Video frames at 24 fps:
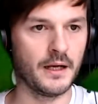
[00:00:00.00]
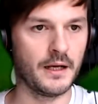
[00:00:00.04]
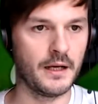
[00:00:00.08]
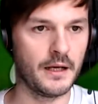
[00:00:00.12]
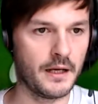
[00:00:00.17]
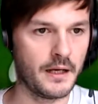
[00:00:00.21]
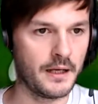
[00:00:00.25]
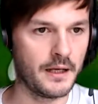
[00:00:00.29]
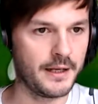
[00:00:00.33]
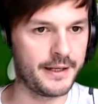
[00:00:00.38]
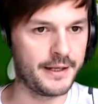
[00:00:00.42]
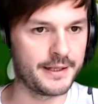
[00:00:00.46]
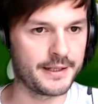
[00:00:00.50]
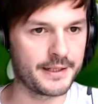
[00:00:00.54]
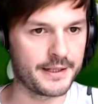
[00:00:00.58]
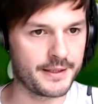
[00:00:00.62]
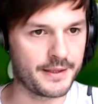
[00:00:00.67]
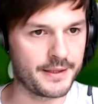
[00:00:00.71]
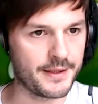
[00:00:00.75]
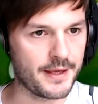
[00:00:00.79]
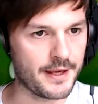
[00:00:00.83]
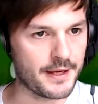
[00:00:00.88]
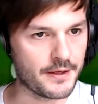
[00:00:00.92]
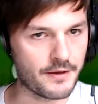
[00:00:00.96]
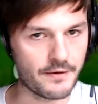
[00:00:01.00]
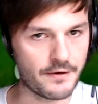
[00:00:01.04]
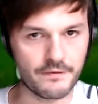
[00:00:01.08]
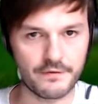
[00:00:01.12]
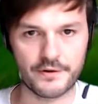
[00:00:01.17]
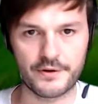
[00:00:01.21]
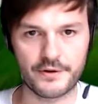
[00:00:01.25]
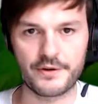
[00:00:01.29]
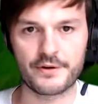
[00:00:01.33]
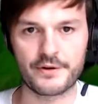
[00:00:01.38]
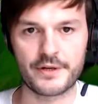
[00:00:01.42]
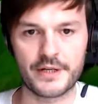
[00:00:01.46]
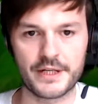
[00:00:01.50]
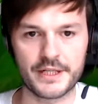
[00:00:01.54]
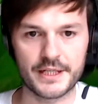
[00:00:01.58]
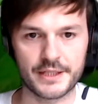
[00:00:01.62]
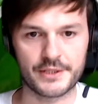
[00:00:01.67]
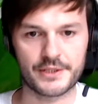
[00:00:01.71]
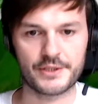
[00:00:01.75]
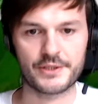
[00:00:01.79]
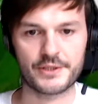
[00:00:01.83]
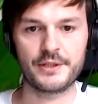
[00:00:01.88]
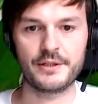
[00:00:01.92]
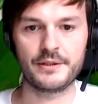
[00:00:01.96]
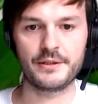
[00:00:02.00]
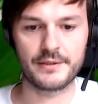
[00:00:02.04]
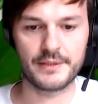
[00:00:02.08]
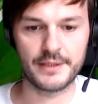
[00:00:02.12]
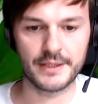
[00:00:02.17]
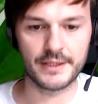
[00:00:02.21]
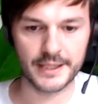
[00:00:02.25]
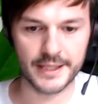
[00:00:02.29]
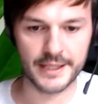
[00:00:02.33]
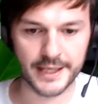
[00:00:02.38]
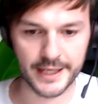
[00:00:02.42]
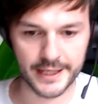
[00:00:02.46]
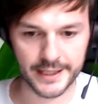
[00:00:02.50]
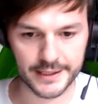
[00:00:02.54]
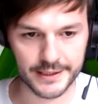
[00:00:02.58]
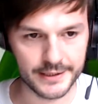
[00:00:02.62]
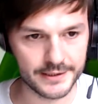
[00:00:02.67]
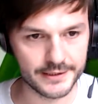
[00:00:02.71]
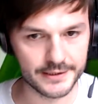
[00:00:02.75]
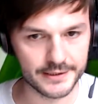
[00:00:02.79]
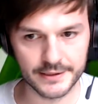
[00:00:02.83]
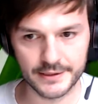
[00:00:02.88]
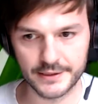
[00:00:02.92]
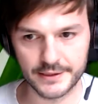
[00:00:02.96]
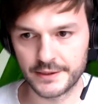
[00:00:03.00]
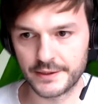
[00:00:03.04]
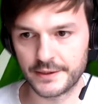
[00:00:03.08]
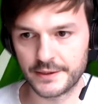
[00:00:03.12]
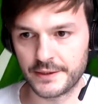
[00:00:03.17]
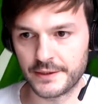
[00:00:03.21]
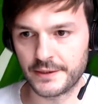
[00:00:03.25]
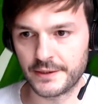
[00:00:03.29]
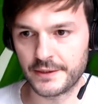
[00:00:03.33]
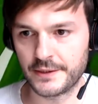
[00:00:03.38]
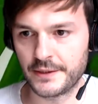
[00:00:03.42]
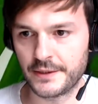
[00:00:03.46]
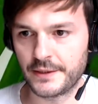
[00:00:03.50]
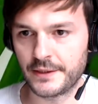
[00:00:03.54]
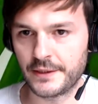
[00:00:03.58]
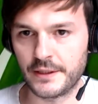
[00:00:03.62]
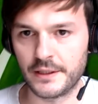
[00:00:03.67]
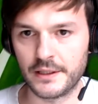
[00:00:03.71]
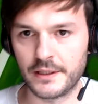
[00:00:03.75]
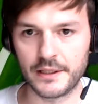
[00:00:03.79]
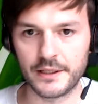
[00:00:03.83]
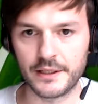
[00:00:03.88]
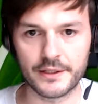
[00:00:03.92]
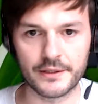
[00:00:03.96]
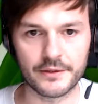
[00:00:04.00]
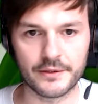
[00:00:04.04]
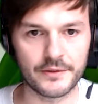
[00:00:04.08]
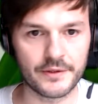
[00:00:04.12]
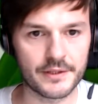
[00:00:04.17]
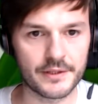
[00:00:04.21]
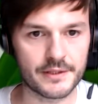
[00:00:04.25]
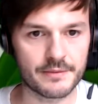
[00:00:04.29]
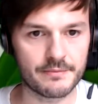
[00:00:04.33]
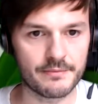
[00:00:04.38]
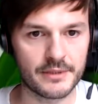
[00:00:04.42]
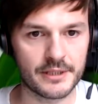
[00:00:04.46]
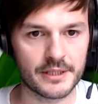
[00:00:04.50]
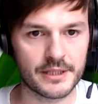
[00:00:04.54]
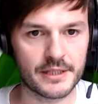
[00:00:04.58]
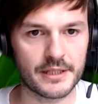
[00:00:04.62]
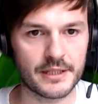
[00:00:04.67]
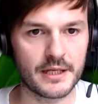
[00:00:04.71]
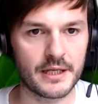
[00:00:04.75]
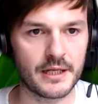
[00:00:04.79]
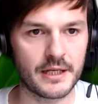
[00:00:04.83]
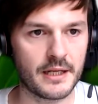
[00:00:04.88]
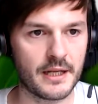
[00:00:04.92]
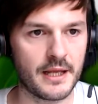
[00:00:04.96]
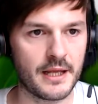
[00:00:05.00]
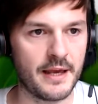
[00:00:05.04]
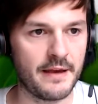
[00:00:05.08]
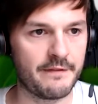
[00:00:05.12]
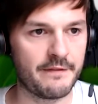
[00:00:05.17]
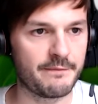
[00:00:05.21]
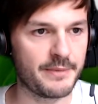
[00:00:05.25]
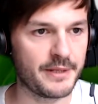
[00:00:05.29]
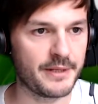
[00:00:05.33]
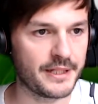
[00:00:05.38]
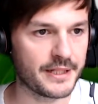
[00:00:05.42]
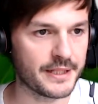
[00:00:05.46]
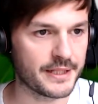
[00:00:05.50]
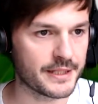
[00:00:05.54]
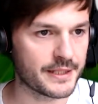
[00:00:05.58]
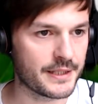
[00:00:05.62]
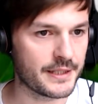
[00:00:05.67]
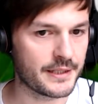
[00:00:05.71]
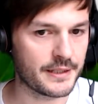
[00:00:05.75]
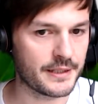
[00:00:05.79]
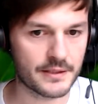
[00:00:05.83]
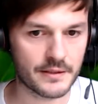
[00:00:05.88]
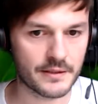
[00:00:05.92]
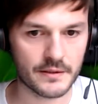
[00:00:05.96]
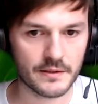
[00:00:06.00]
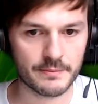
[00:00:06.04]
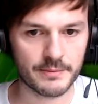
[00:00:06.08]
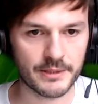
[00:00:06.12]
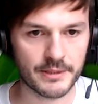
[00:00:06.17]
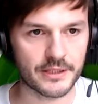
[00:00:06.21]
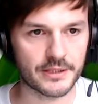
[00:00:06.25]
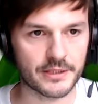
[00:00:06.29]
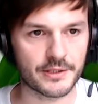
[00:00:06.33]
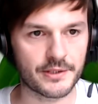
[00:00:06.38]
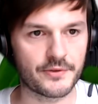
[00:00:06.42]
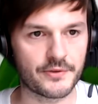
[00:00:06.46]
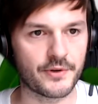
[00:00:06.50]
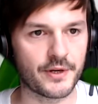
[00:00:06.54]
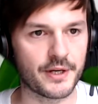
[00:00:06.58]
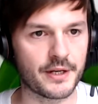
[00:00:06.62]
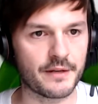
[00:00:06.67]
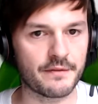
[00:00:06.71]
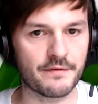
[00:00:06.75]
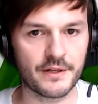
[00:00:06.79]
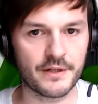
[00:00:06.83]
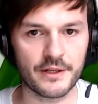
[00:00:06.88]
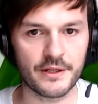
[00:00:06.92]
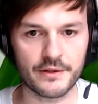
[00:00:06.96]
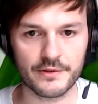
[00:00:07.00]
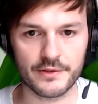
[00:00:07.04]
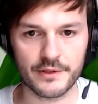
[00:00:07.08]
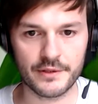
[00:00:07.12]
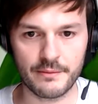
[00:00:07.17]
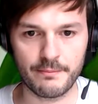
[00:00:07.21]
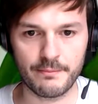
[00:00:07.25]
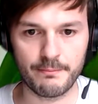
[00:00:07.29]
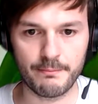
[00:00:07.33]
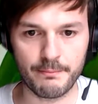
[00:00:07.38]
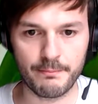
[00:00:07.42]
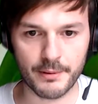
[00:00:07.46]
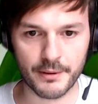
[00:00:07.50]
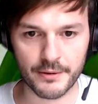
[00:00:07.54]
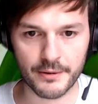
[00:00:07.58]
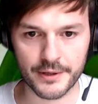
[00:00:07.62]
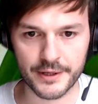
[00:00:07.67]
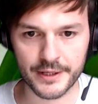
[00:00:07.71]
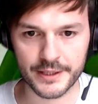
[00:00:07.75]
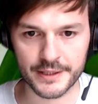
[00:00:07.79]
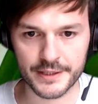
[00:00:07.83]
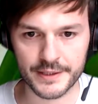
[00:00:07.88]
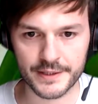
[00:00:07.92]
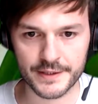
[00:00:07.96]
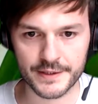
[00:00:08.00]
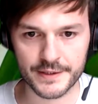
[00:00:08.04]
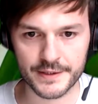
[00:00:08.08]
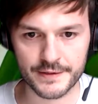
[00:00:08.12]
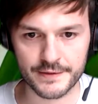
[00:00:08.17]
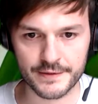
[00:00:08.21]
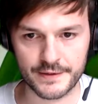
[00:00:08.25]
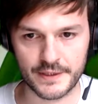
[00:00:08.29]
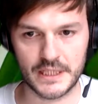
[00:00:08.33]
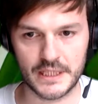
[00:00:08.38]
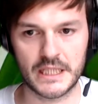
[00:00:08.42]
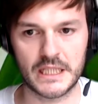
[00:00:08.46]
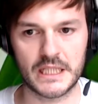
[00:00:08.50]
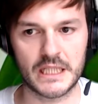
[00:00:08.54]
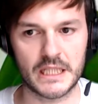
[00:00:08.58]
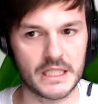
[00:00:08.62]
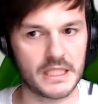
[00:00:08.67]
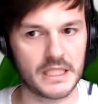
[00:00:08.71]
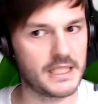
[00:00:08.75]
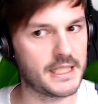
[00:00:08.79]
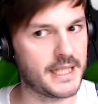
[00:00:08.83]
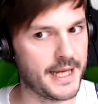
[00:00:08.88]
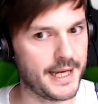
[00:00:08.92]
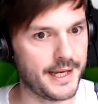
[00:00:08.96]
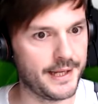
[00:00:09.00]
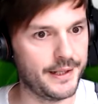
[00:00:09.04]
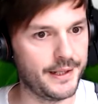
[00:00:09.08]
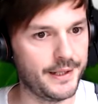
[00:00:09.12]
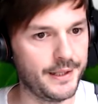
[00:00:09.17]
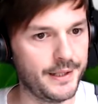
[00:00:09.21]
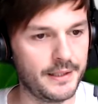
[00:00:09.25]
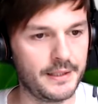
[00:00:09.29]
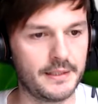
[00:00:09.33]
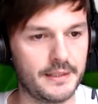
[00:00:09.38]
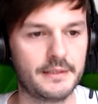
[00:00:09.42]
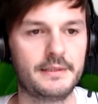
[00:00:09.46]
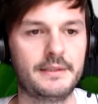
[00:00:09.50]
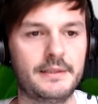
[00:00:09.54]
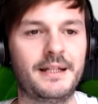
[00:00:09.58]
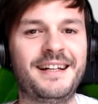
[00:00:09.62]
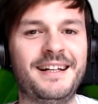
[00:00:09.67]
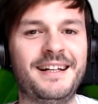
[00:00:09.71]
Uh, and I thank you for your attention again. I know this must not have been easy because training videos are boring as hell.